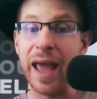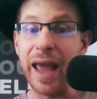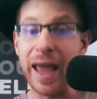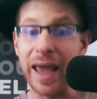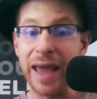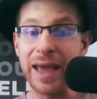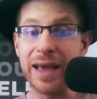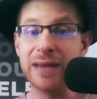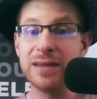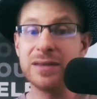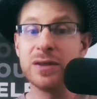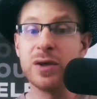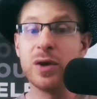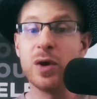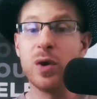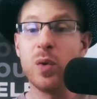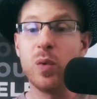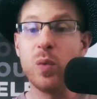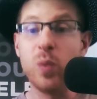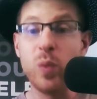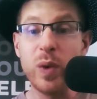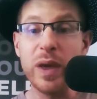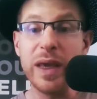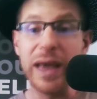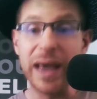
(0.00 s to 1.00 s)
and
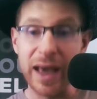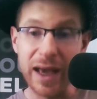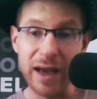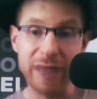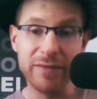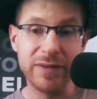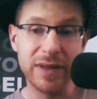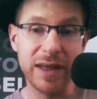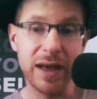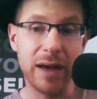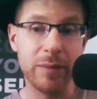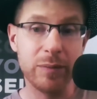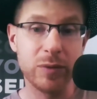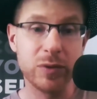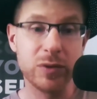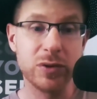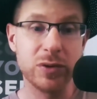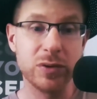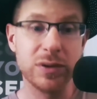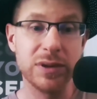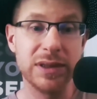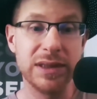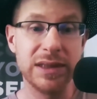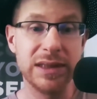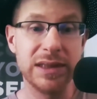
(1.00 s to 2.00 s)
we have the
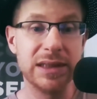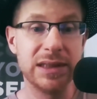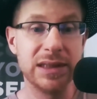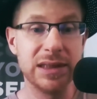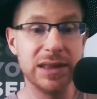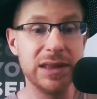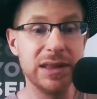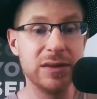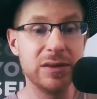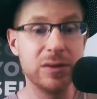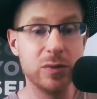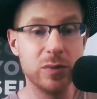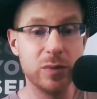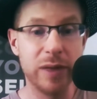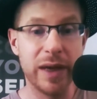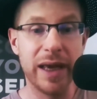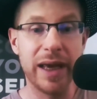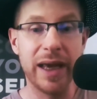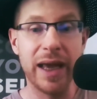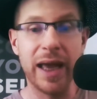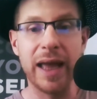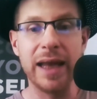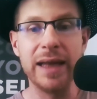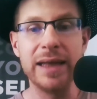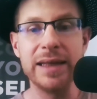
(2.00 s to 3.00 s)
opportunity to lead the
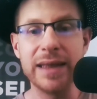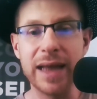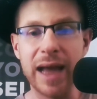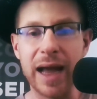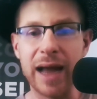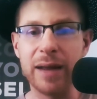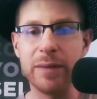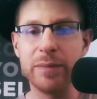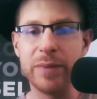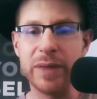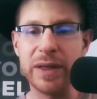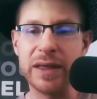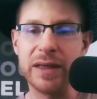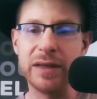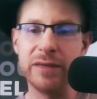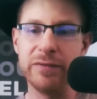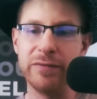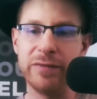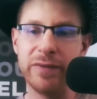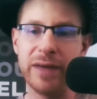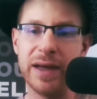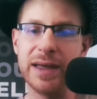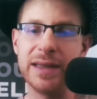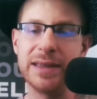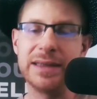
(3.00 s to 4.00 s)
way and not be
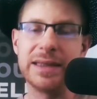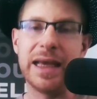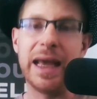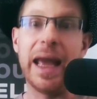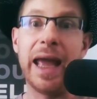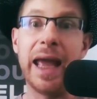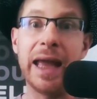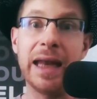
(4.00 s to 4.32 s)
confined to